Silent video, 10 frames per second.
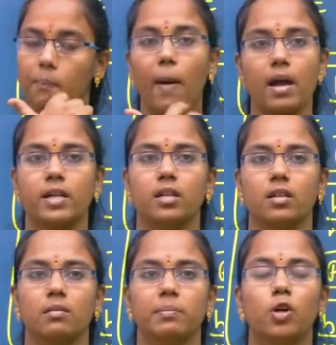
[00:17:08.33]

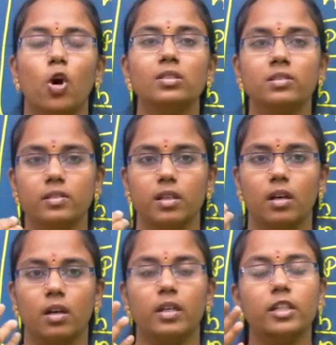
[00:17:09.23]
particle because
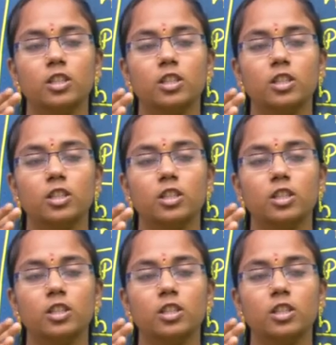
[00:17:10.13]
it